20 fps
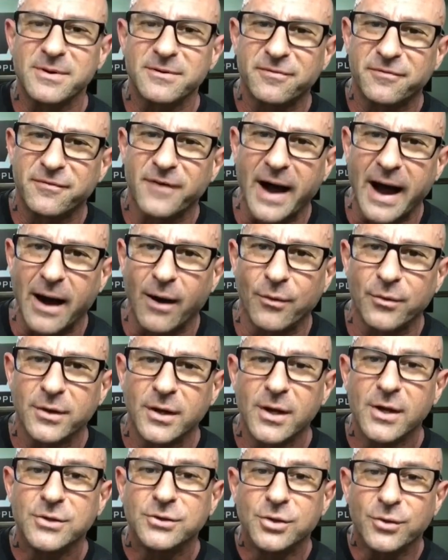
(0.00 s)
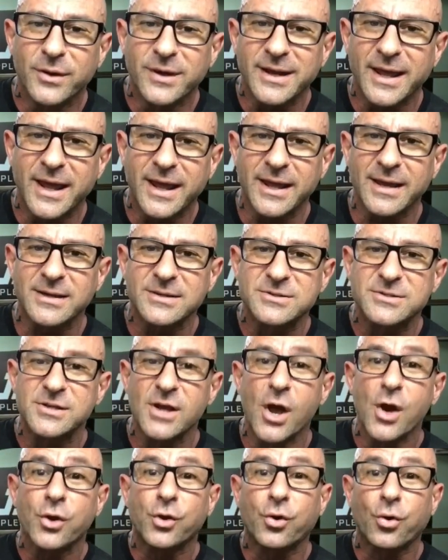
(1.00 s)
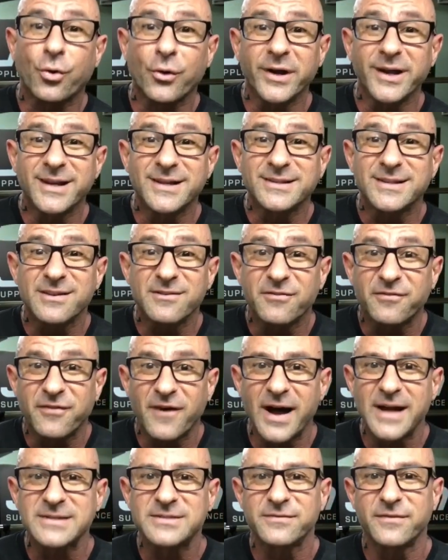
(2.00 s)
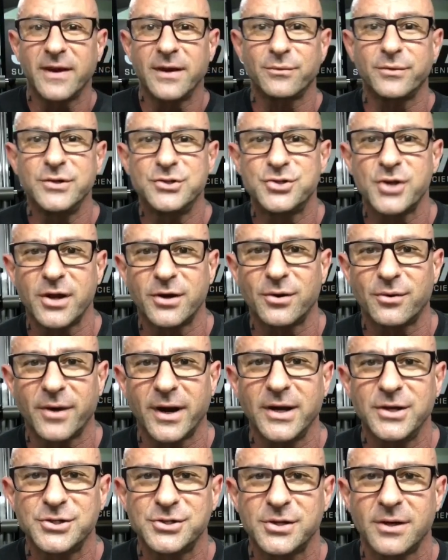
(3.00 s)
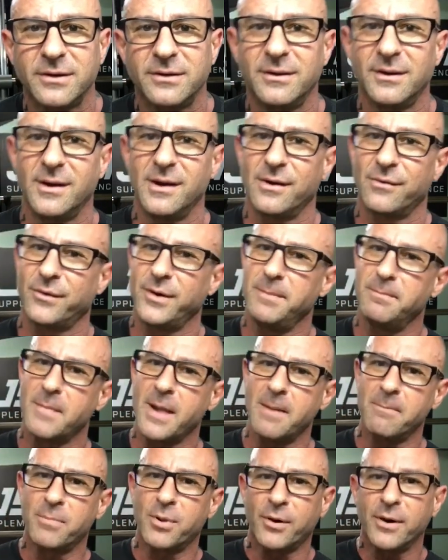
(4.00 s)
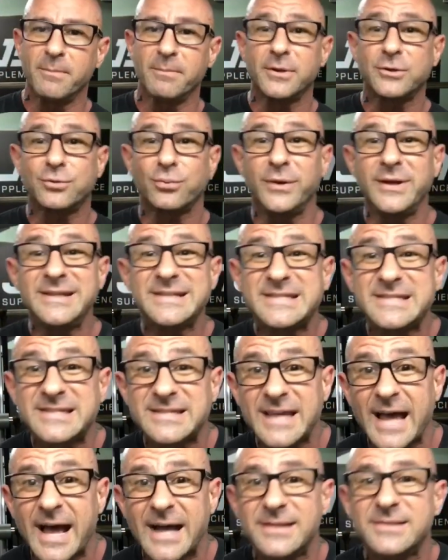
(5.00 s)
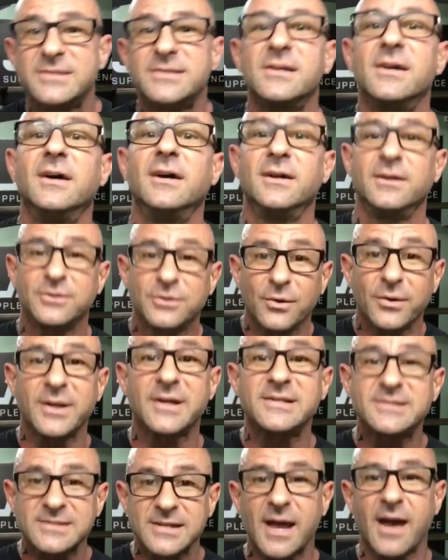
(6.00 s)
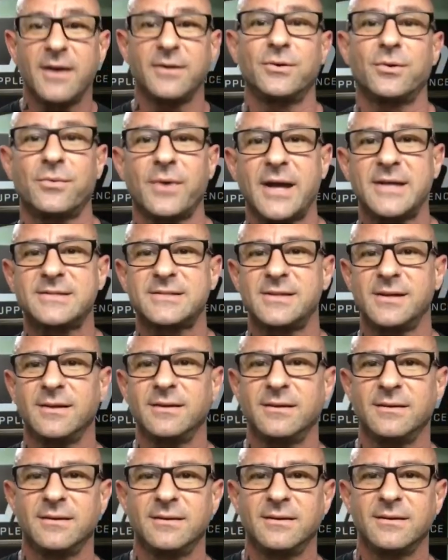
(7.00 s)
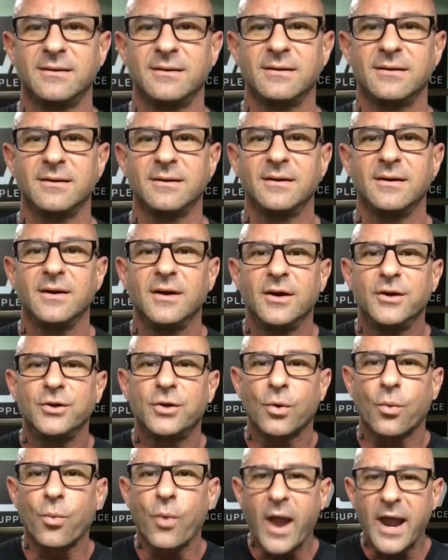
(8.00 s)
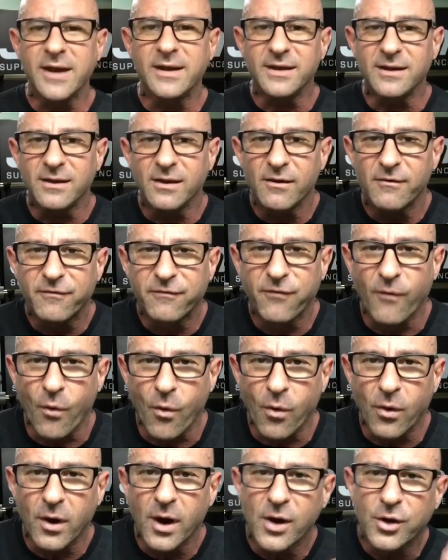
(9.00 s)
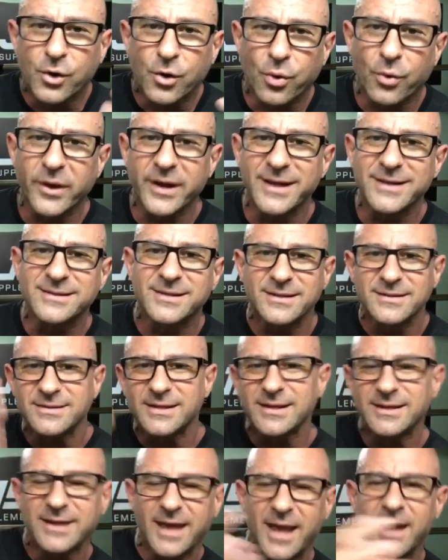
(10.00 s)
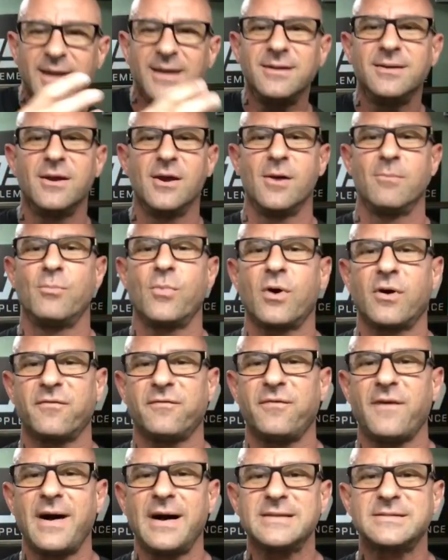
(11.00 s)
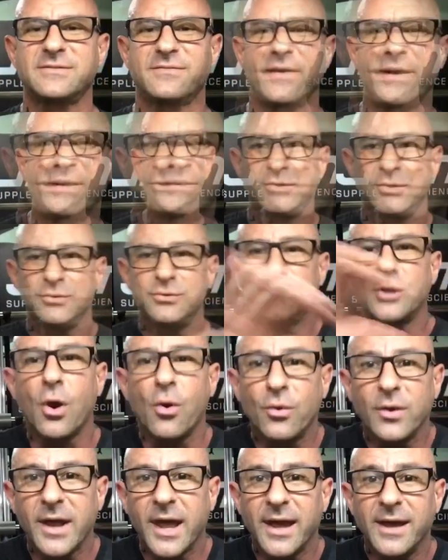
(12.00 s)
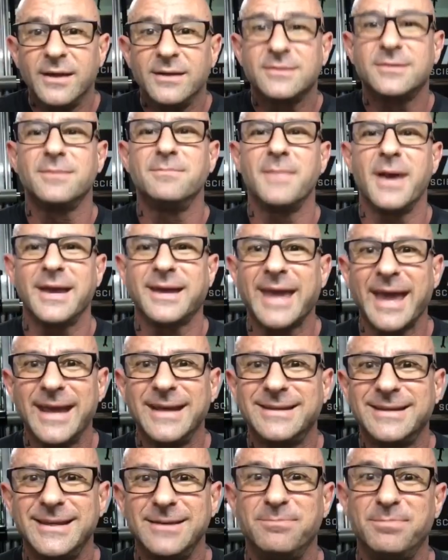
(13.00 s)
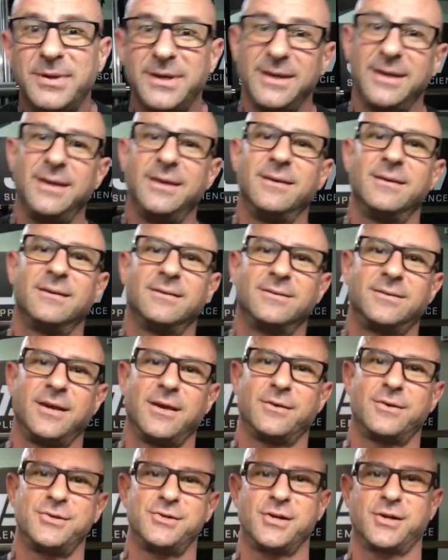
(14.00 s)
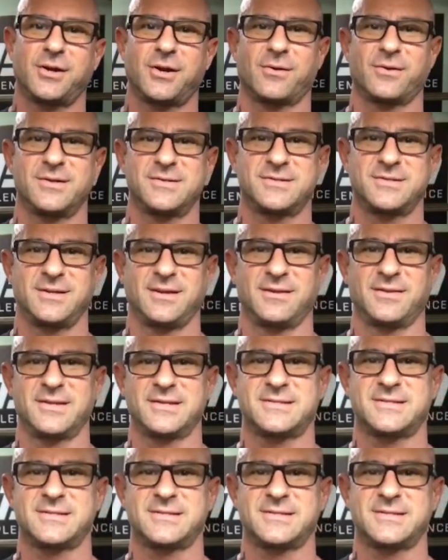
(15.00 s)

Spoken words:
been found to enhance creatine phosphate regeneration. Remember, in between sets, doing a set, you're resting, you're waiting for creatine to gain more phosphate, to donate, to make ATP. the energy currency of the